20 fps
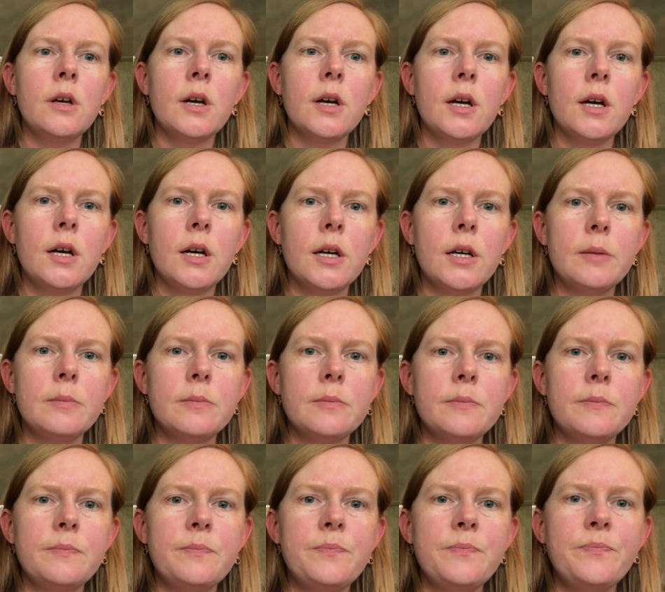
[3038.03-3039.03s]

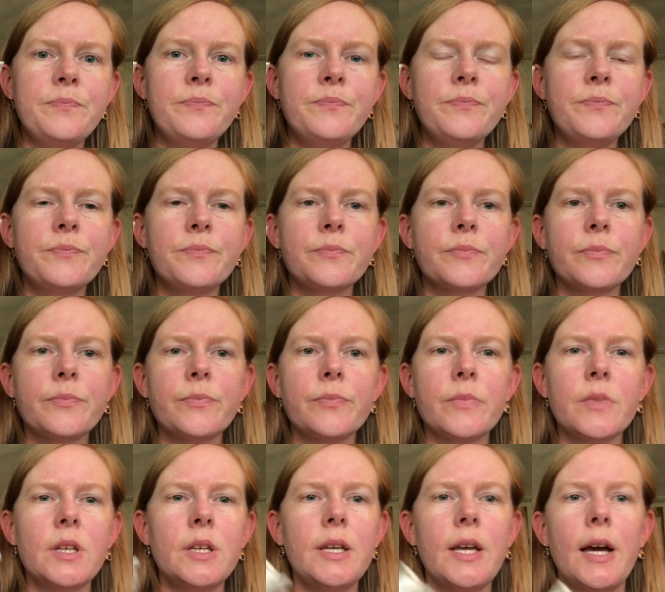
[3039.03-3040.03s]

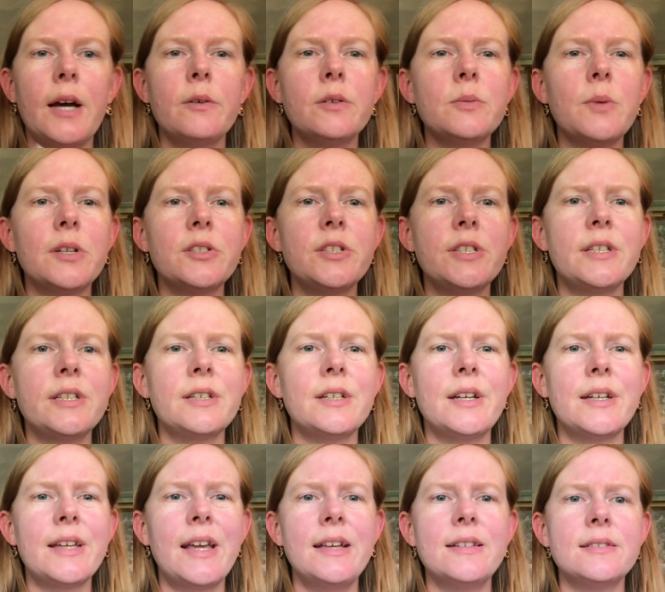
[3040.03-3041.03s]
Yeah, I was watching
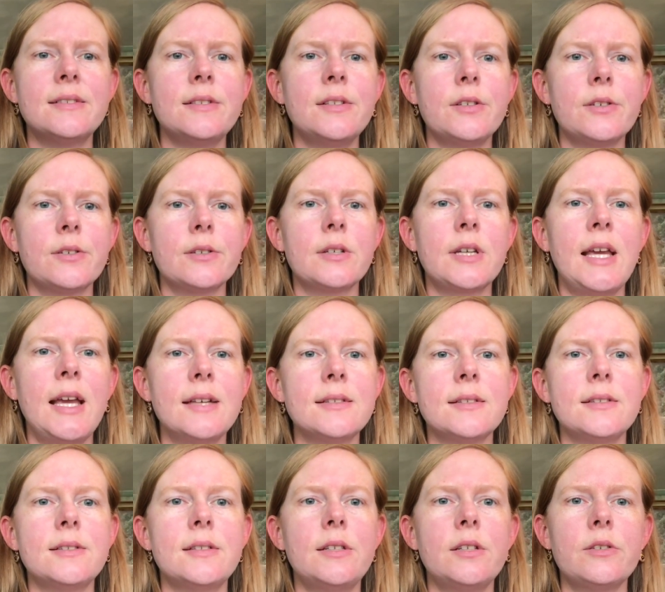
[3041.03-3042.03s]
Kansas
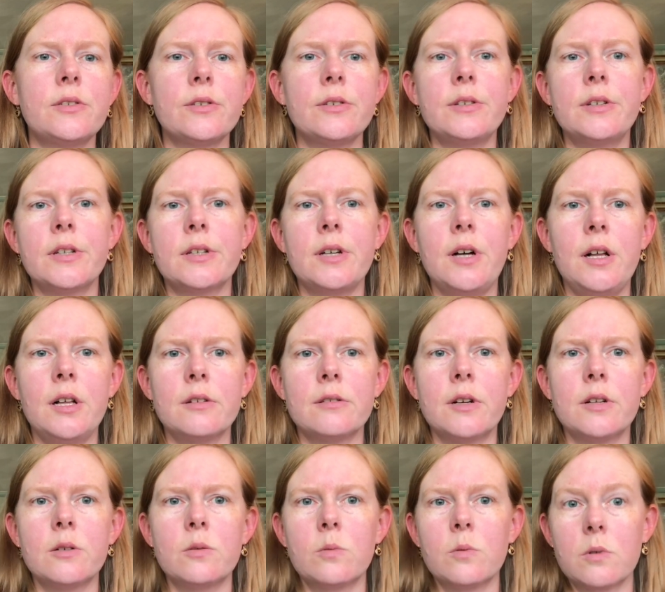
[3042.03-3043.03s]
City Girl in a
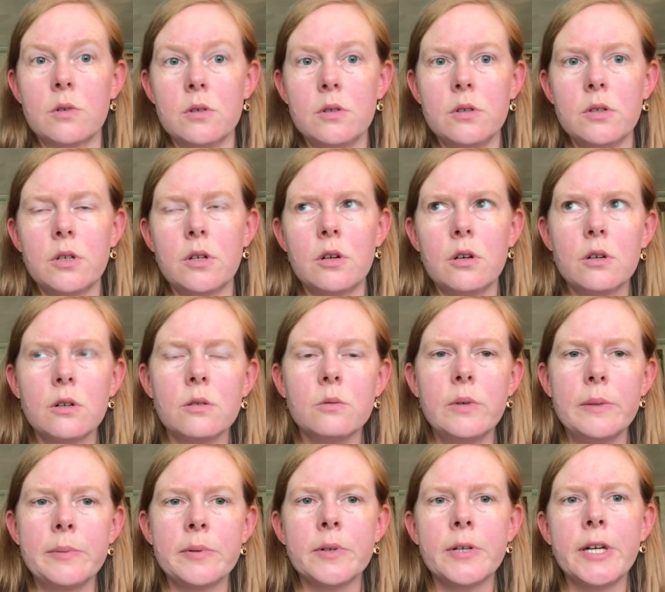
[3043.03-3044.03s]
Colorado World, her
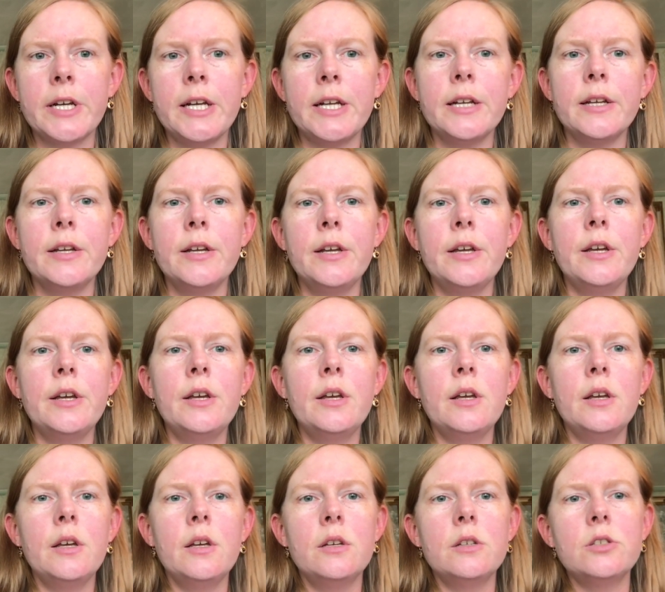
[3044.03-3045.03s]
Whip Parade.
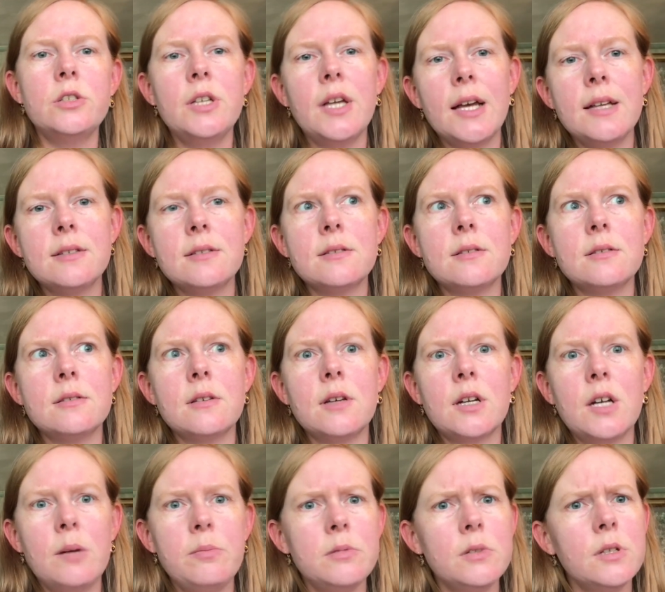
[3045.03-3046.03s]
She has a
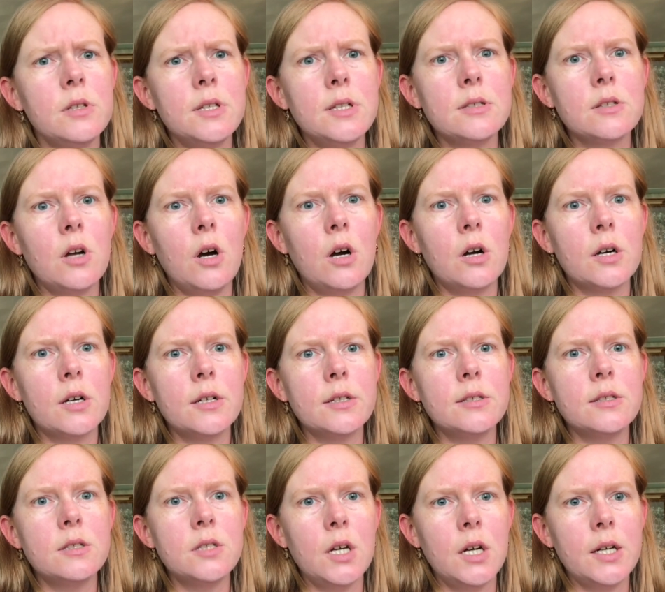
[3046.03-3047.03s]
couple of these
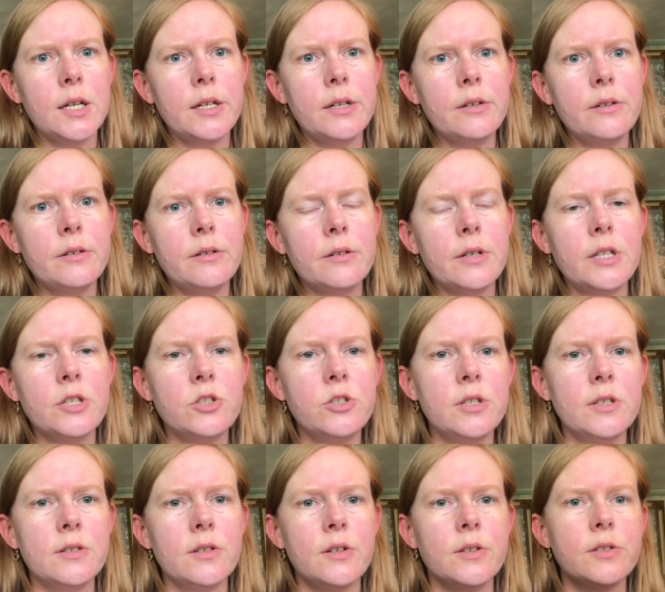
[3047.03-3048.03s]
cards done, and
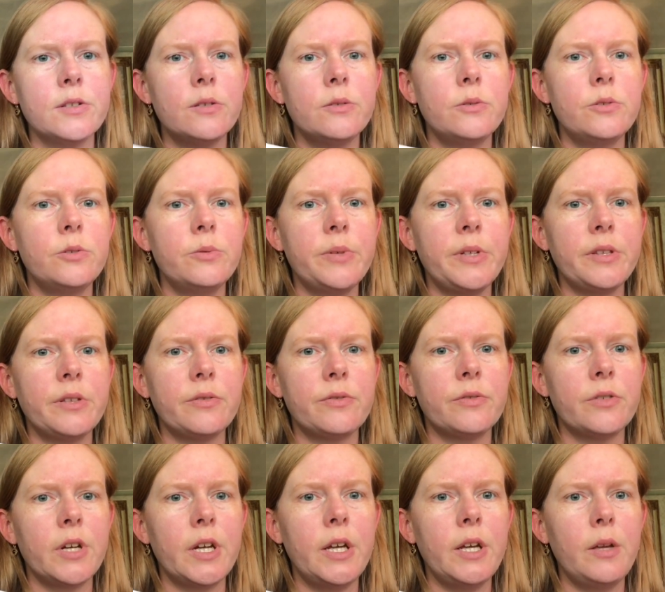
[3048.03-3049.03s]
she's also doing the
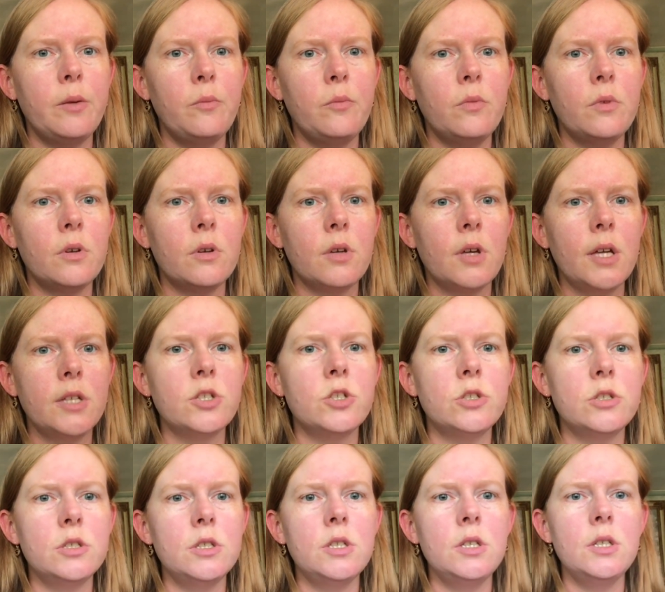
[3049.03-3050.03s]
frame. And
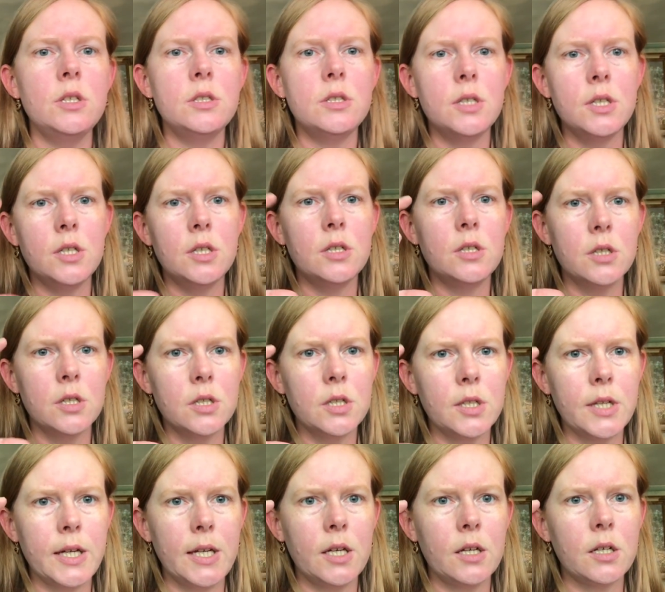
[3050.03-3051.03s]
she did,
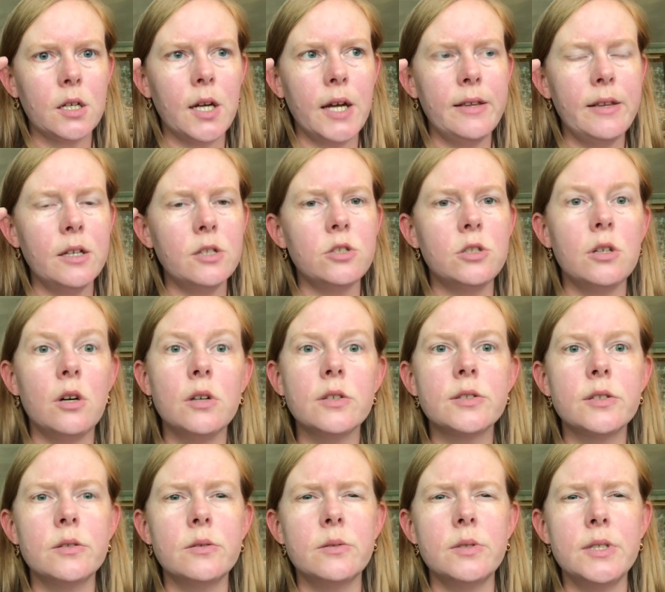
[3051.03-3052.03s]
like, I think she
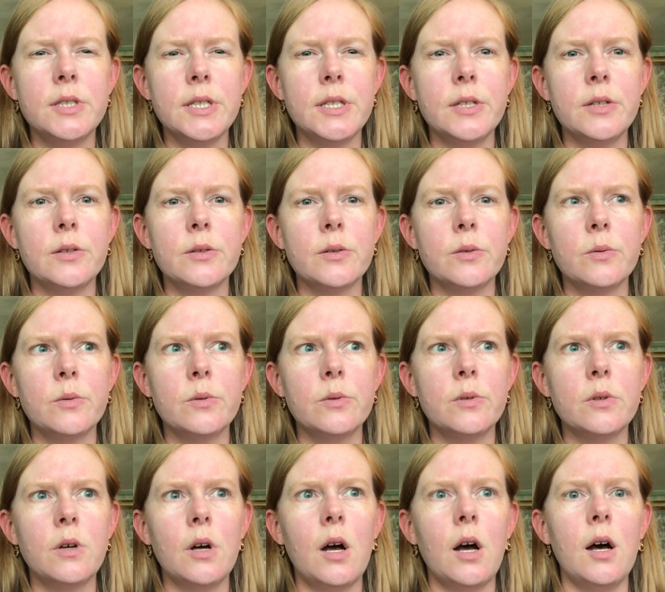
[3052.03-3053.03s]
also did
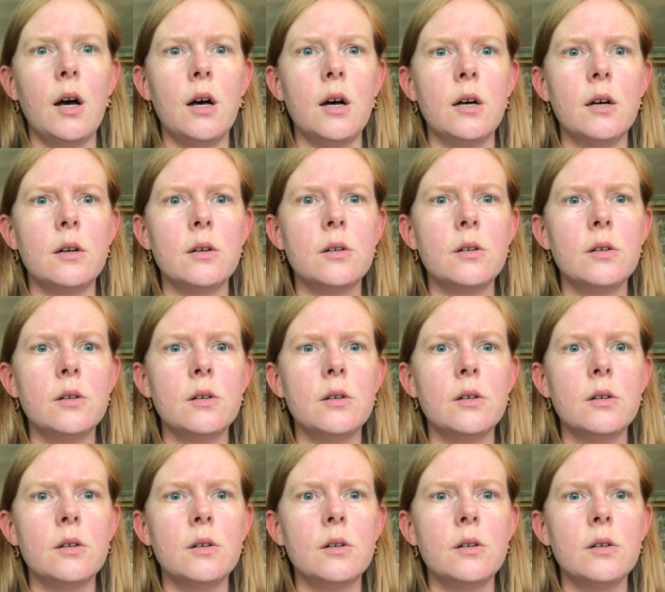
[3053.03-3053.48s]
over